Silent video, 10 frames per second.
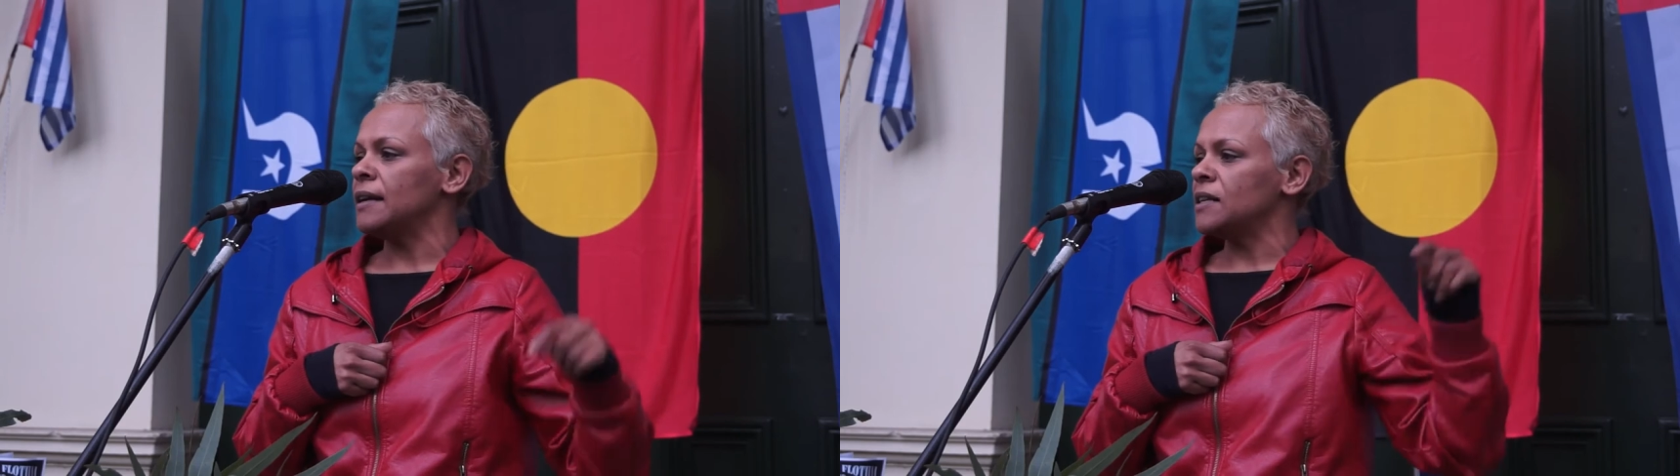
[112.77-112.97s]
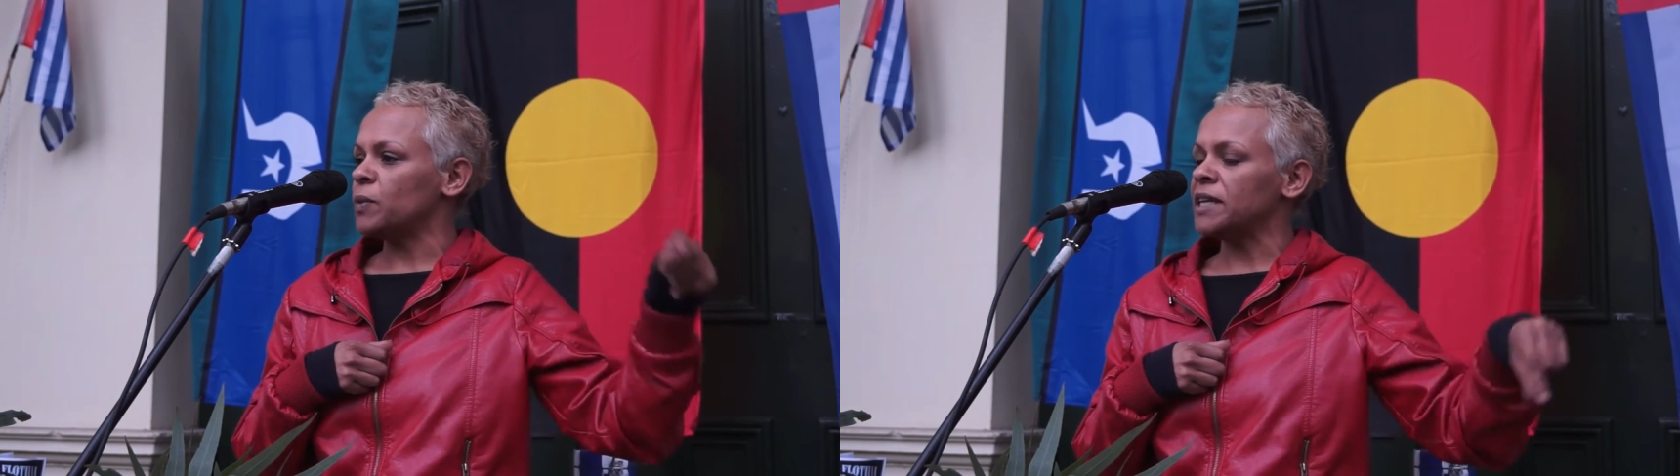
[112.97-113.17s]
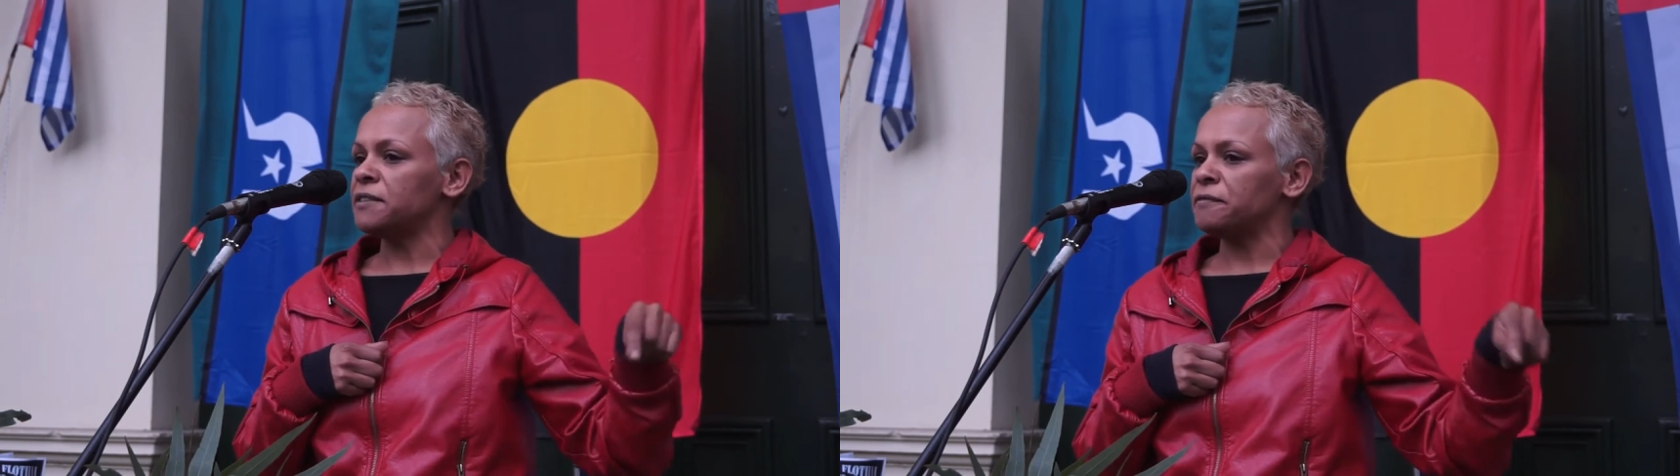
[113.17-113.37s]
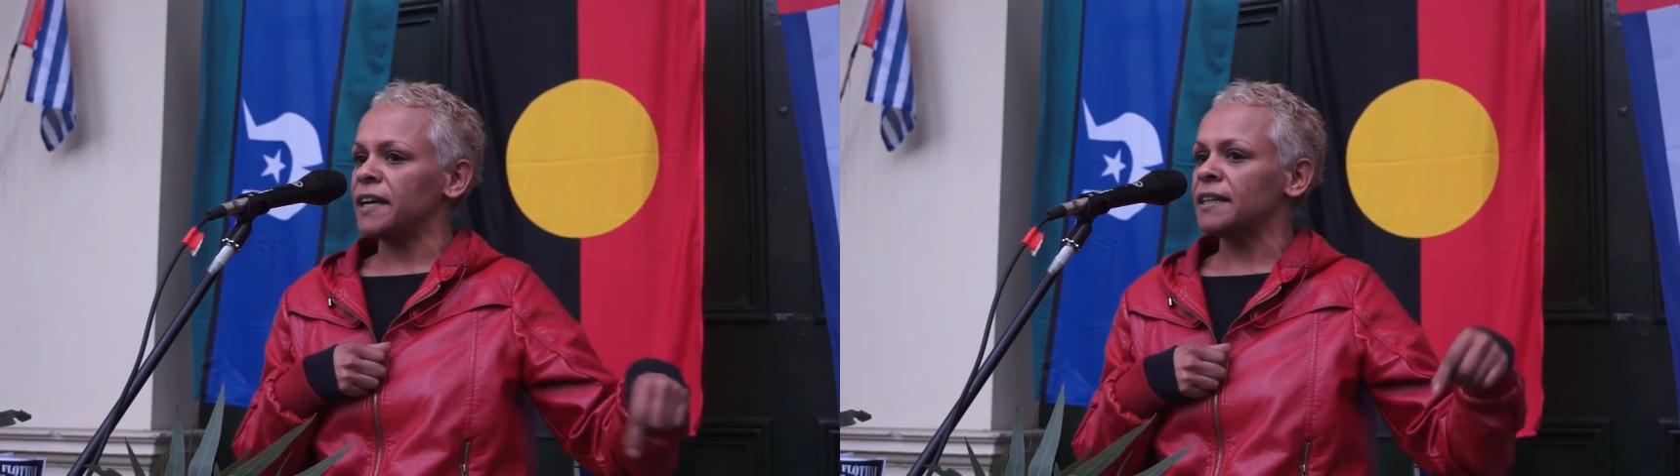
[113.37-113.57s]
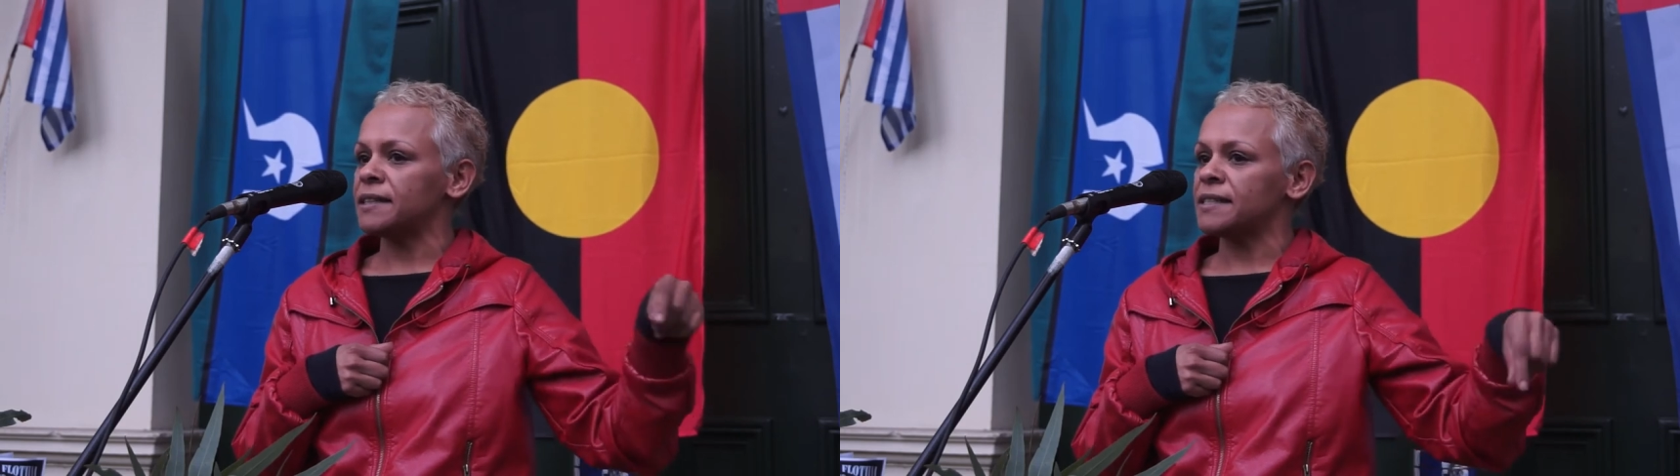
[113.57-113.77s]
So we
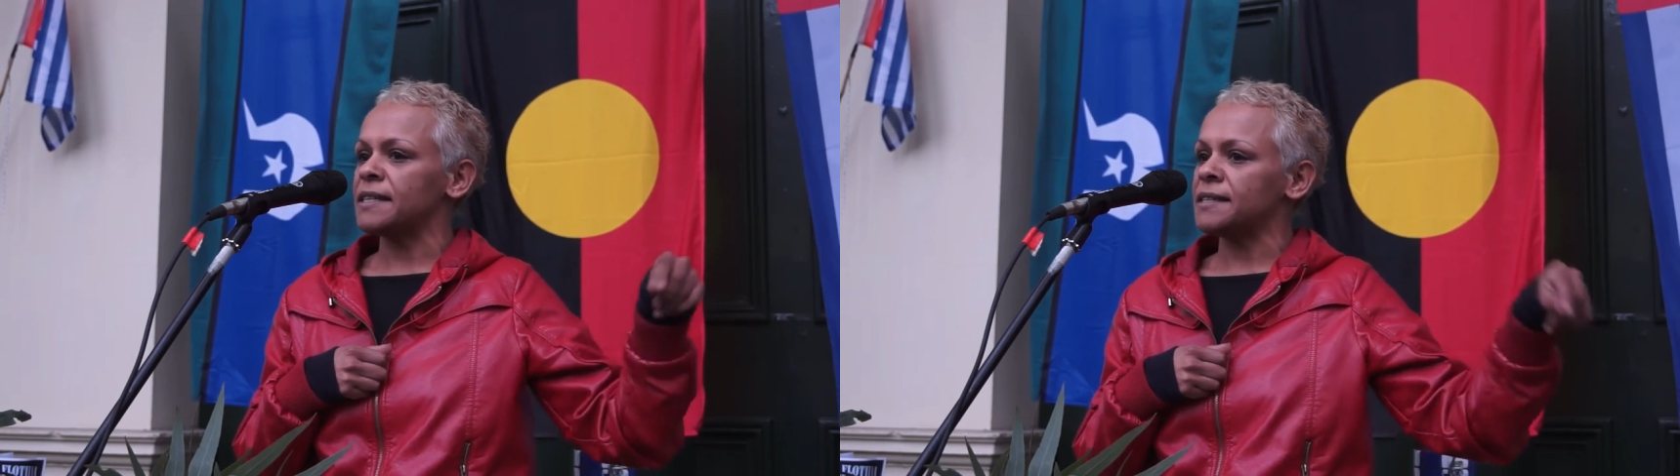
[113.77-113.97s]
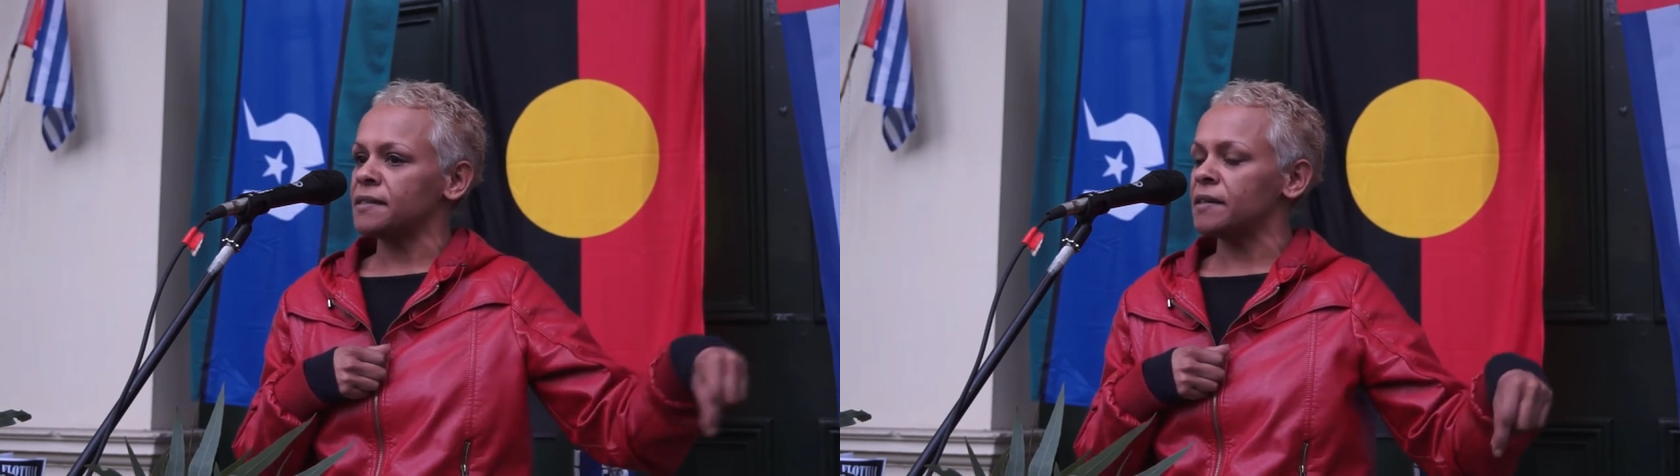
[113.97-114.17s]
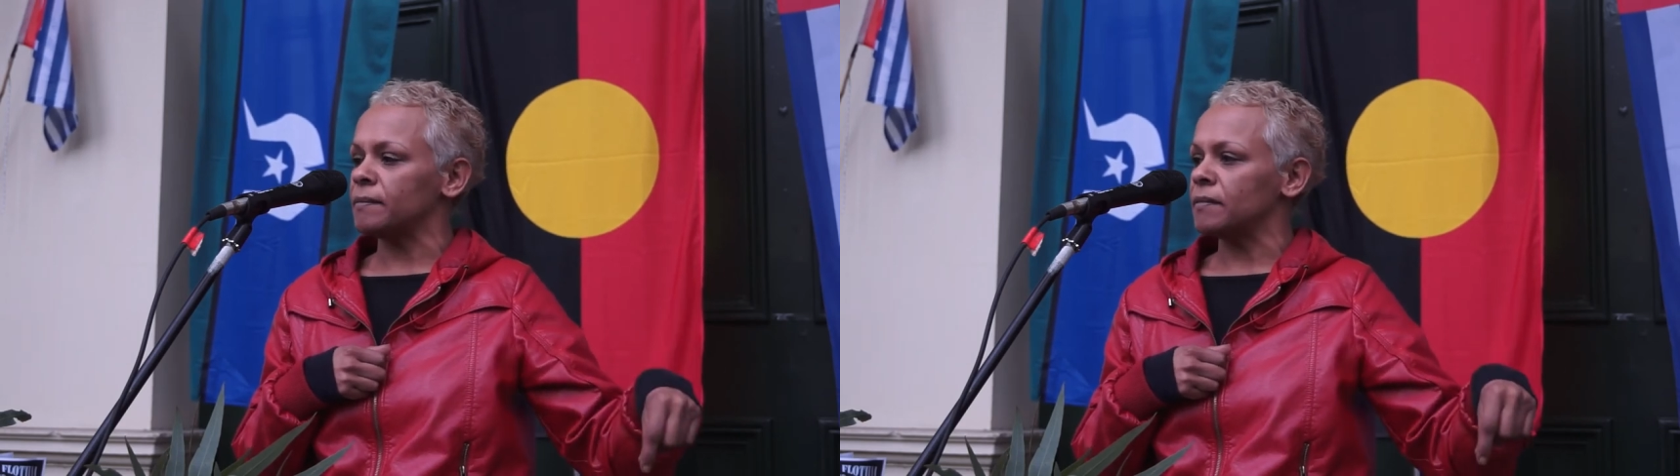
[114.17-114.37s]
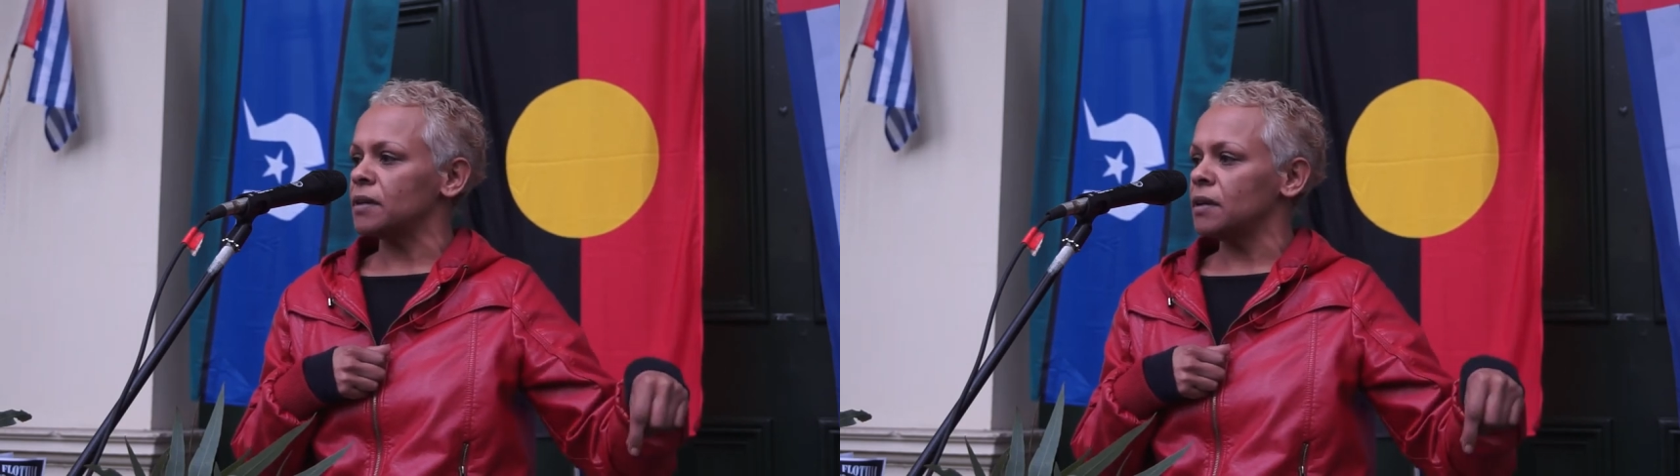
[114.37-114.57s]
defeat the system.